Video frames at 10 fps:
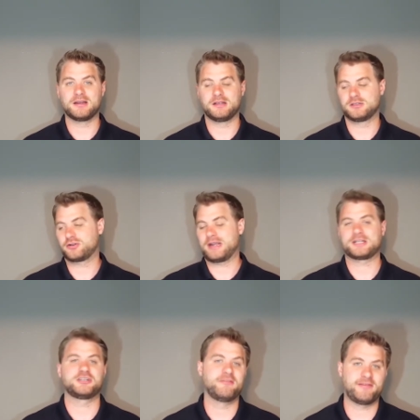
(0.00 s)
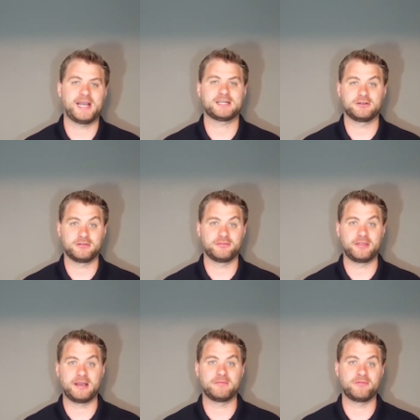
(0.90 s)
an attraction factor
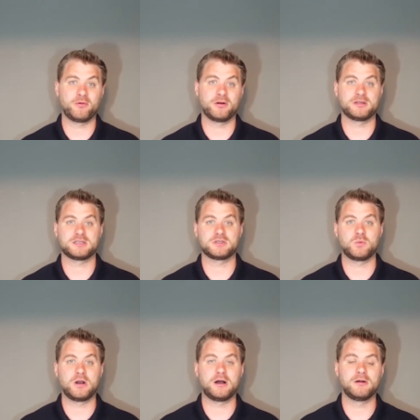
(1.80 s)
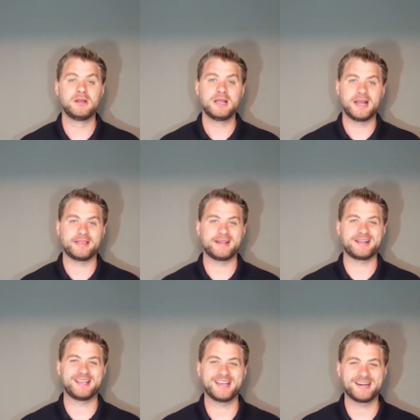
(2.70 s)
for them for us as well. And then
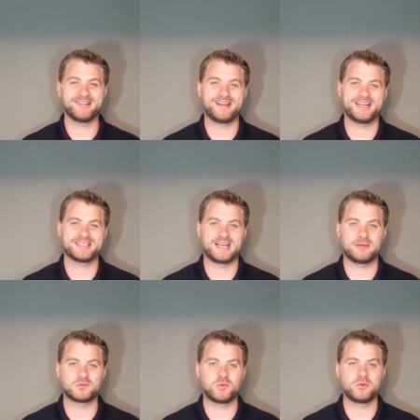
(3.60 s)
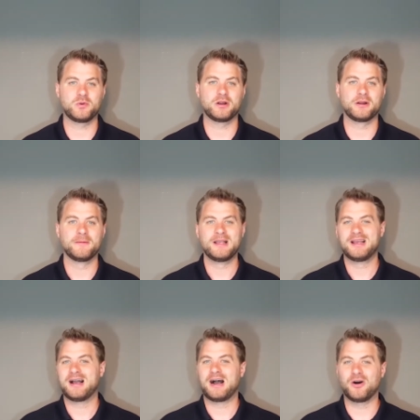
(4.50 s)
again, a lot of times when we're
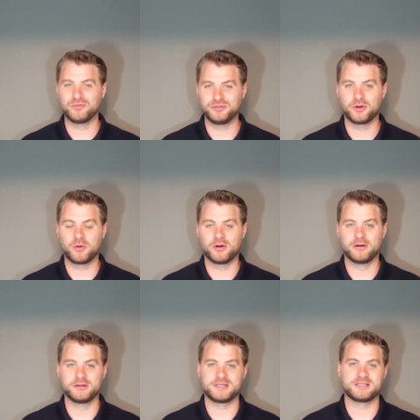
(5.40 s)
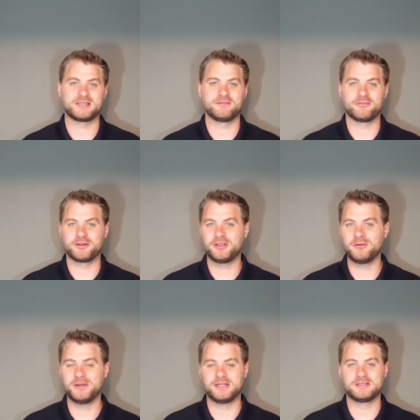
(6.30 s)
outdoors, it's for
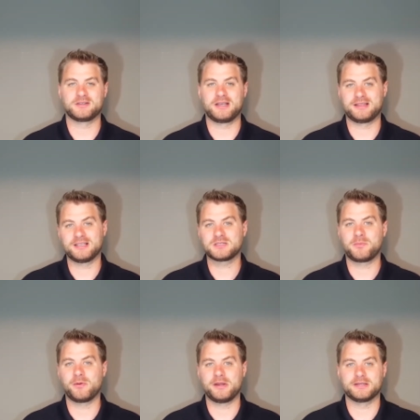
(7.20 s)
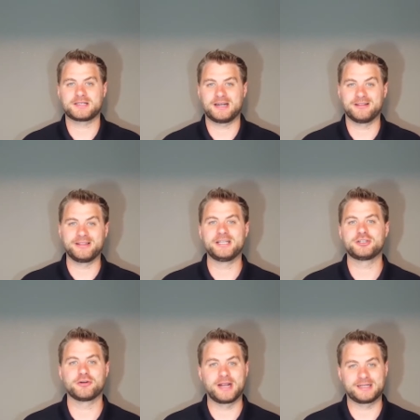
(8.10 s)
humans at this point, it's kind of
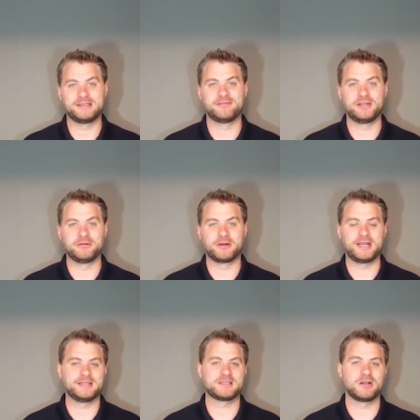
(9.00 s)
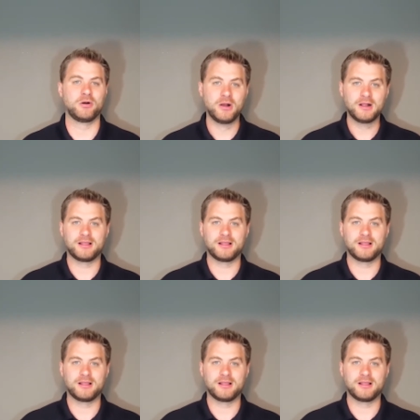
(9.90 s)
leisure activity, right? So